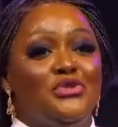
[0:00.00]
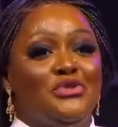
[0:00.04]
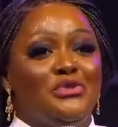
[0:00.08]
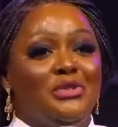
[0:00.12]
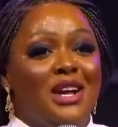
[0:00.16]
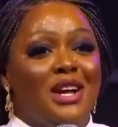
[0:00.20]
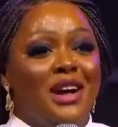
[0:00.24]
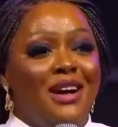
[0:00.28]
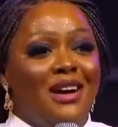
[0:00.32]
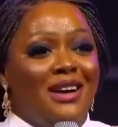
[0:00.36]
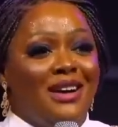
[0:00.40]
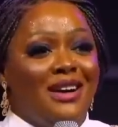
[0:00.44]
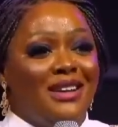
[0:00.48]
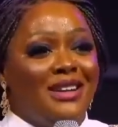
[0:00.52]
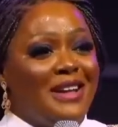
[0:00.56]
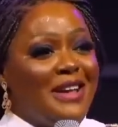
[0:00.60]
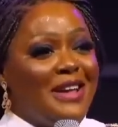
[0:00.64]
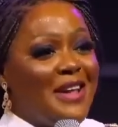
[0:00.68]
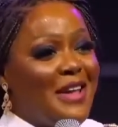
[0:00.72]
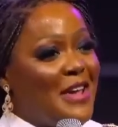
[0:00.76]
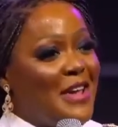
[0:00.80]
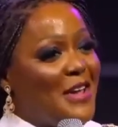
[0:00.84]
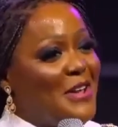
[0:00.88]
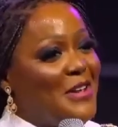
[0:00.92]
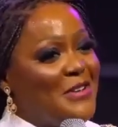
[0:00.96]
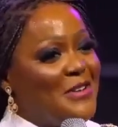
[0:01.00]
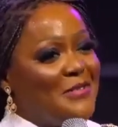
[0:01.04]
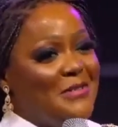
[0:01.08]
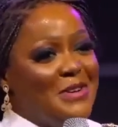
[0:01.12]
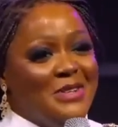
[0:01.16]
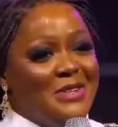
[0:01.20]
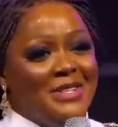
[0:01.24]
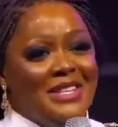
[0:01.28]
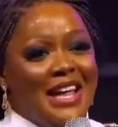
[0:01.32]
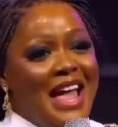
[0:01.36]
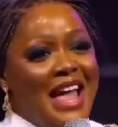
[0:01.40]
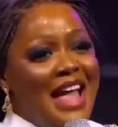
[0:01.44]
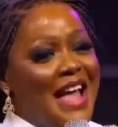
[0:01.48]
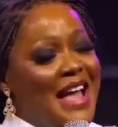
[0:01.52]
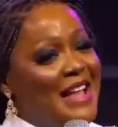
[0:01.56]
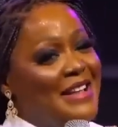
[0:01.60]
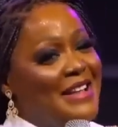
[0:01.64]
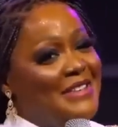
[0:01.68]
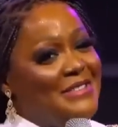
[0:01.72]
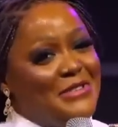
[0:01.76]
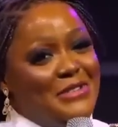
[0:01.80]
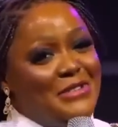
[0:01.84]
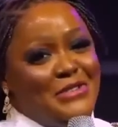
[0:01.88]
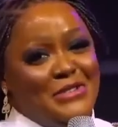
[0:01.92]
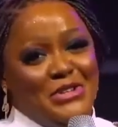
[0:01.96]
to God, He will
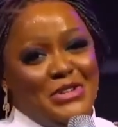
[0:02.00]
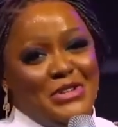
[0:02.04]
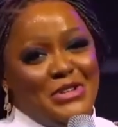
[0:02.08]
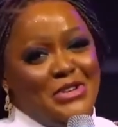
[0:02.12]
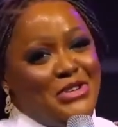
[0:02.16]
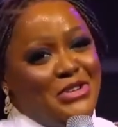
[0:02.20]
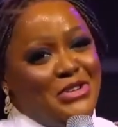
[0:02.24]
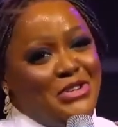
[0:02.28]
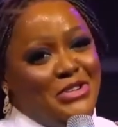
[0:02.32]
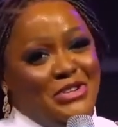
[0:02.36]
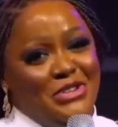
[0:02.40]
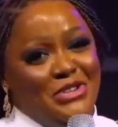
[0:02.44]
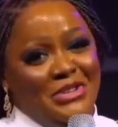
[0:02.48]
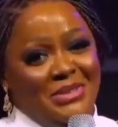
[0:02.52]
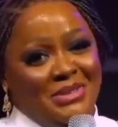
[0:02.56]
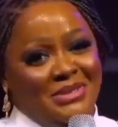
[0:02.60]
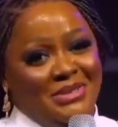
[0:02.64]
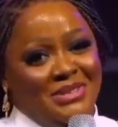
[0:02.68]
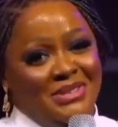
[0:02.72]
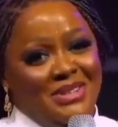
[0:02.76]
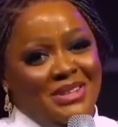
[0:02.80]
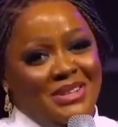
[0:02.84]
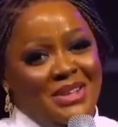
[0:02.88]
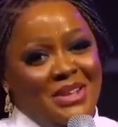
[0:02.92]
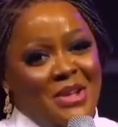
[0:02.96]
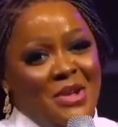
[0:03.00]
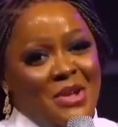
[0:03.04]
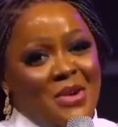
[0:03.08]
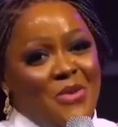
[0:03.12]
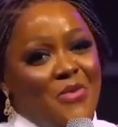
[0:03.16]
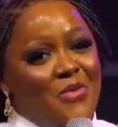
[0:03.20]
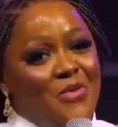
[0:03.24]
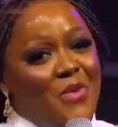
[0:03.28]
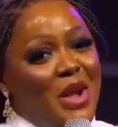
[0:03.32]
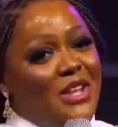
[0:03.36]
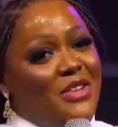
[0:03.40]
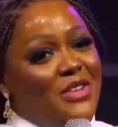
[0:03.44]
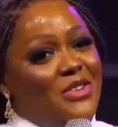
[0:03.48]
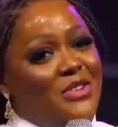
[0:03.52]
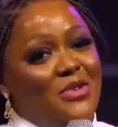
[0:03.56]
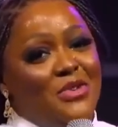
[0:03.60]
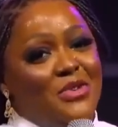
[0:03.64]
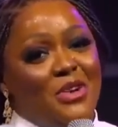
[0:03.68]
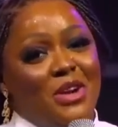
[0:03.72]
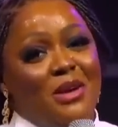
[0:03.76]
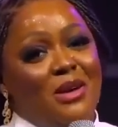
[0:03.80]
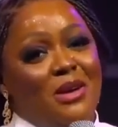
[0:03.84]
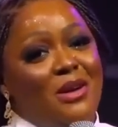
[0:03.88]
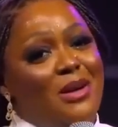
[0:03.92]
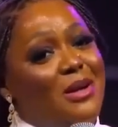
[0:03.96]
answer you. When
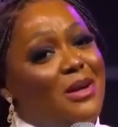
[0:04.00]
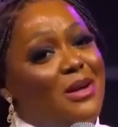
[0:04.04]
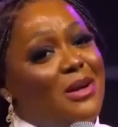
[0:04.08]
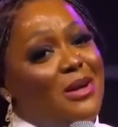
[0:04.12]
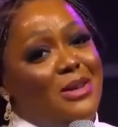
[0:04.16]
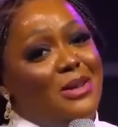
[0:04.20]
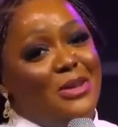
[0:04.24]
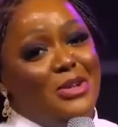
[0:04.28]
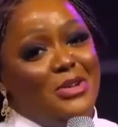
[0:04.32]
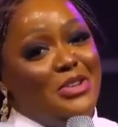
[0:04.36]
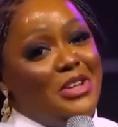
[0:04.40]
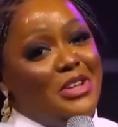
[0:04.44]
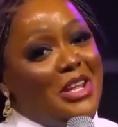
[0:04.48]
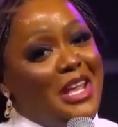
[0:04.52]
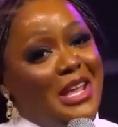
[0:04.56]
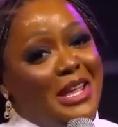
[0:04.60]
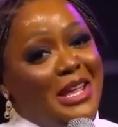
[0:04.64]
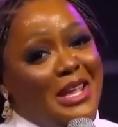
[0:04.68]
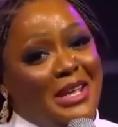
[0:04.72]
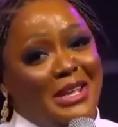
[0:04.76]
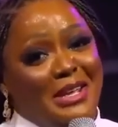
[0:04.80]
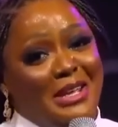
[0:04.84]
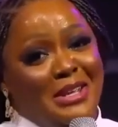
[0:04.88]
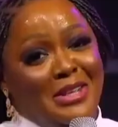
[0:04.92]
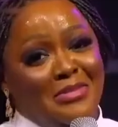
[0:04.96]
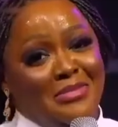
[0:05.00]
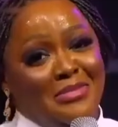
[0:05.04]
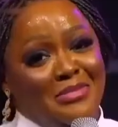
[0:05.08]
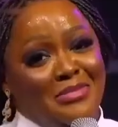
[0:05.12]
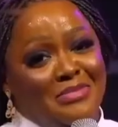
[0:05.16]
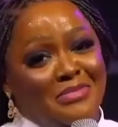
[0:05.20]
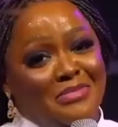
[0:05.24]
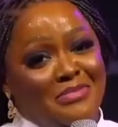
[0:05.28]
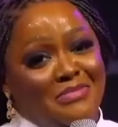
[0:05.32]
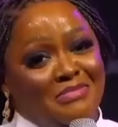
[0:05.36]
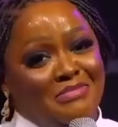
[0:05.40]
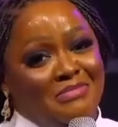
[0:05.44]
you call on Him,